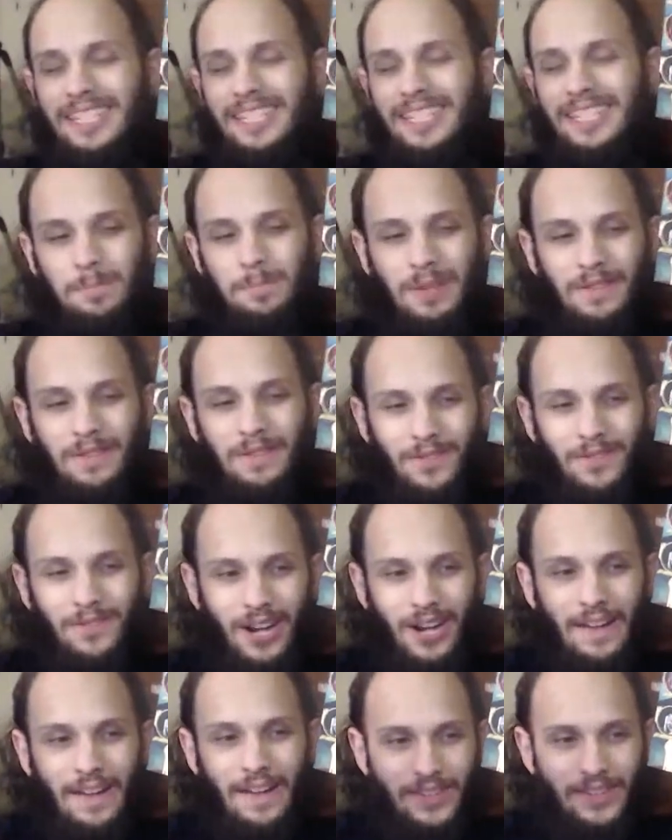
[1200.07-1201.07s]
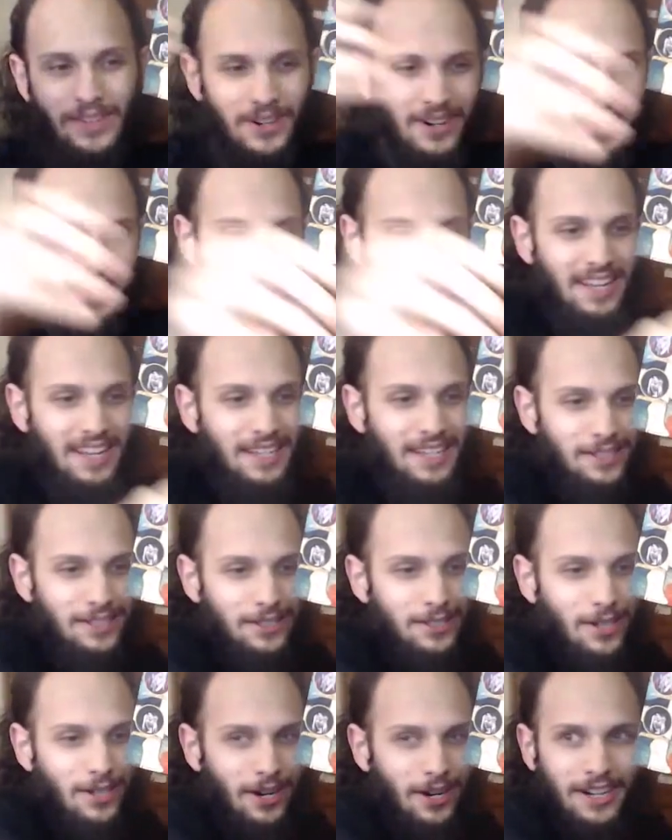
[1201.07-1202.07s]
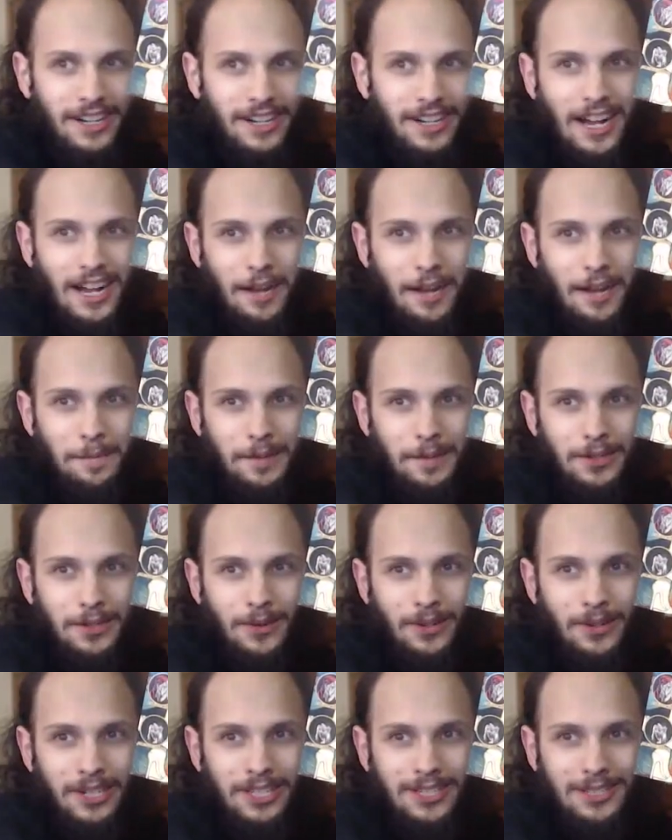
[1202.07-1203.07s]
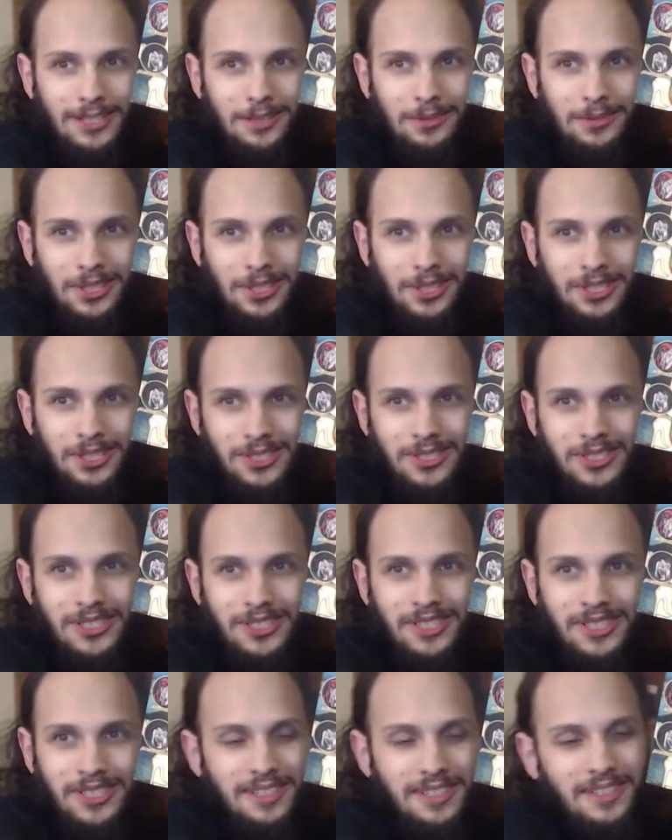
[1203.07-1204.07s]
It's been forever. Sorry, I'm annoying you, lizard.